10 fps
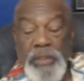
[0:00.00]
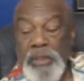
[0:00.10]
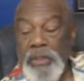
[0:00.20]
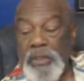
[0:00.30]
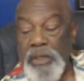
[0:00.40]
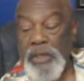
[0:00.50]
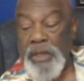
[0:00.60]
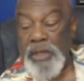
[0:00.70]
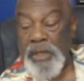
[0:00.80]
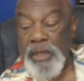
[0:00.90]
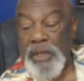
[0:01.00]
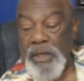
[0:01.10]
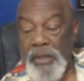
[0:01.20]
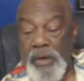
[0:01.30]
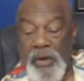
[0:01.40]
not
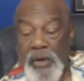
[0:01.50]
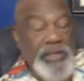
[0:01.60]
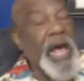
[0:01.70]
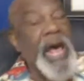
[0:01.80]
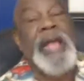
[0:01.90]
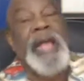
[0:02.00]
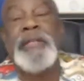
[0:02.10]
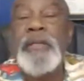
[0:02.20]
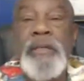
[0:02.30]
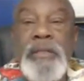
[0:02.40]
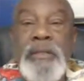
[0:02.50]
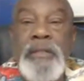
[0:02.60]
a pimp's focus either?